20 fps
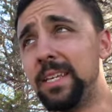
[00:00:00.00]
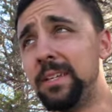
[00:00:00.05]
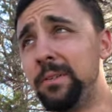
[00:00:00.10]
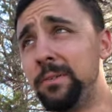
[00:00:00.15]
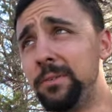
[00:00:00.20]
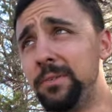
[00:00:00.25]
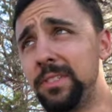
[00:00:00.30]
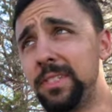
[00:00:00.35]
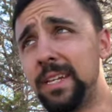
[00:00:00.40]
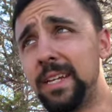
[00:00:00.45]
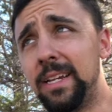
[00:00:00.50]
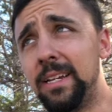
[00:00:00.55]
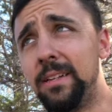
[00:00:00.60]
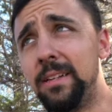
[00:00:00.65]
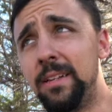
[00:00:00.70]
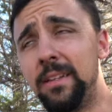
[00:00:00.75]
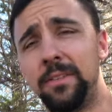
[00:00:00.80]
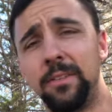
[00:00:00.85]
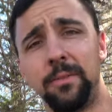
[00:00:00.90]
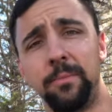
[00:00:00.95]
hillside,
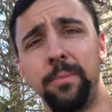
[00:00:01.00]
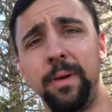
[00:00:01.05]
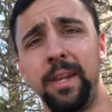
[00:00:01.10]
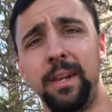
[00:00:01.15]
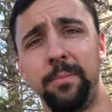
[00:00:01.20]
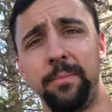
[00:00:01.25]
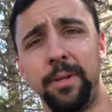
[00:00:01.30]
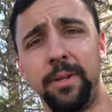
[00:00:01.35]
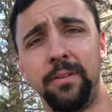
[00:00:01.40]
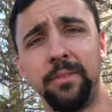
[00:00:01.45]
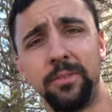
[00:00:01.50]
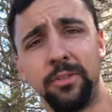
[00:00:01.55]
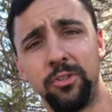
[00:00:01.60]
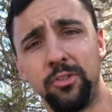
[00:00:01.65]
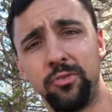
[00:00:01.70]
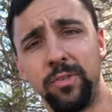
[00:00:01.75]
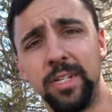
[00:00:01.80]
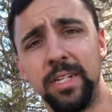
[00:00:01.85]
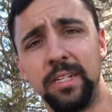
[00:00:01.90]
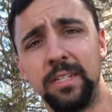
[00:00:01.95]
and they'll bed up here in the
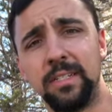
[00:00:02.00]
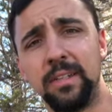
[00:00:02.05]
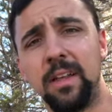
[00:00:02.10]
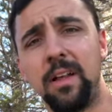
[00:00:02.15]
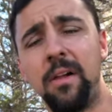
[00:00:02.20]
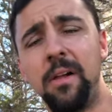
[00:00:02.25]
trees.